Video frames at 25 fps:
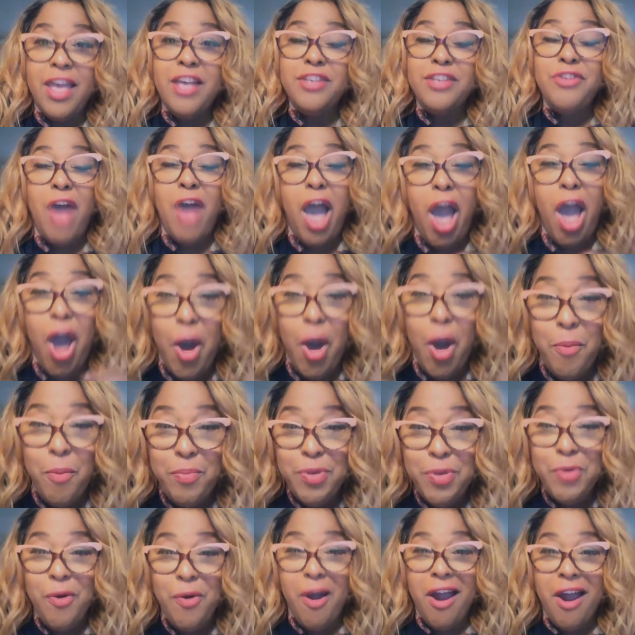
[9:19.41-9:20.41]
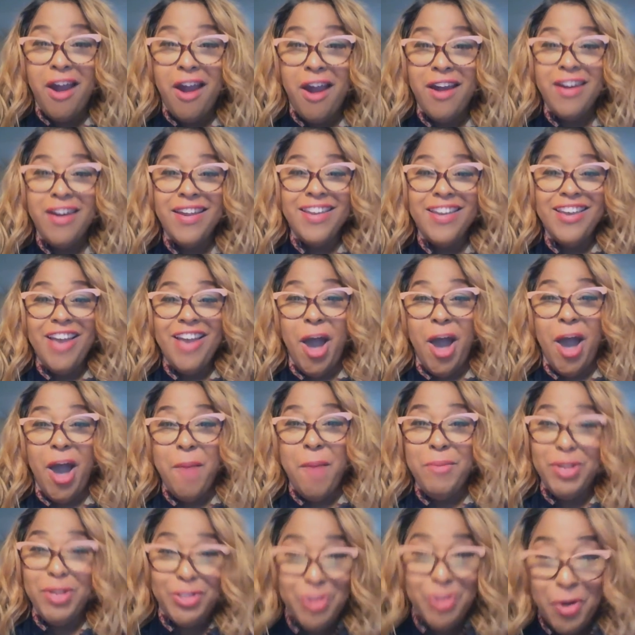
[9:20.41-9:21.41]
So I hope you are
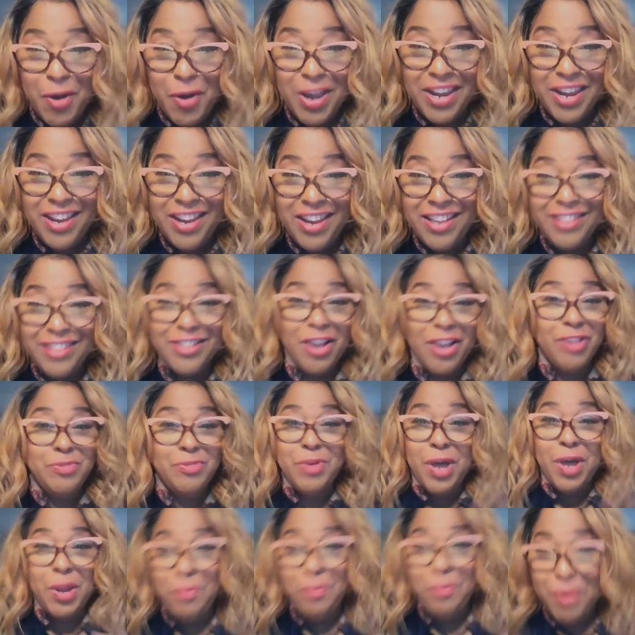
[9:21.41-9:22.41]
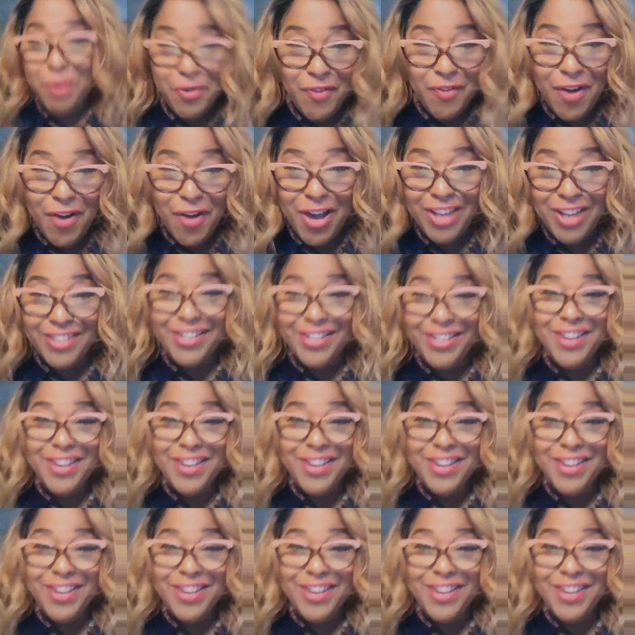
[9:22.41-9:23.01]
enjoying this, because we're going to move on to